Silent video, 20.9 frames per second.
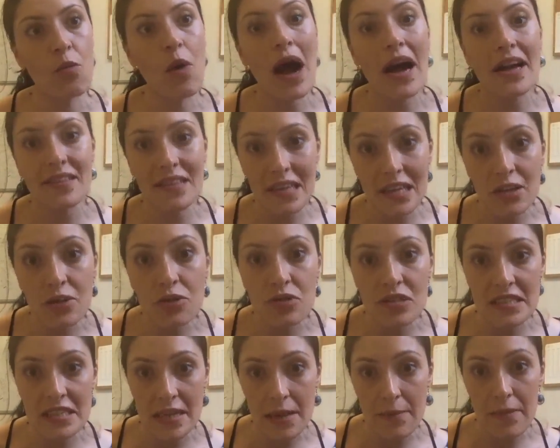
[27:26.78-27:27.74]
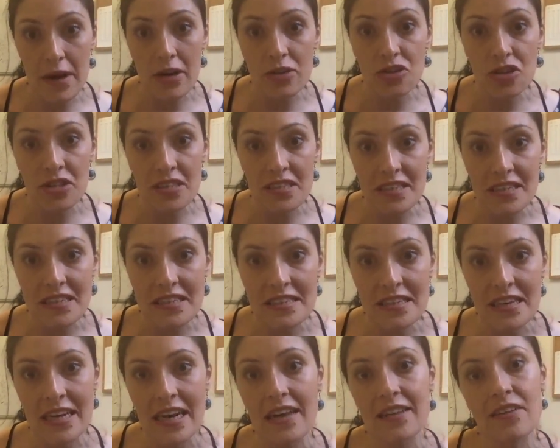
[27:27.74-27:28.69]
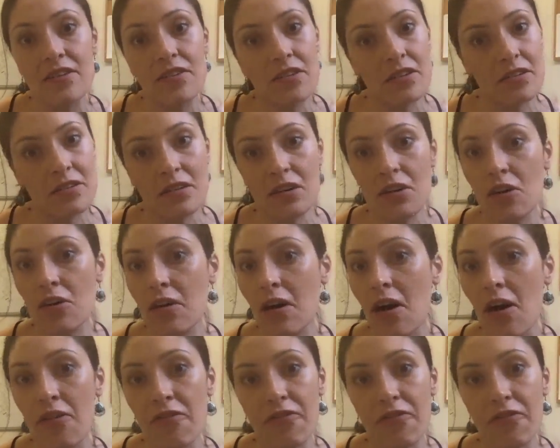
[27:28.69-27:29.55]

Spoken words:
widely used in emergencies and other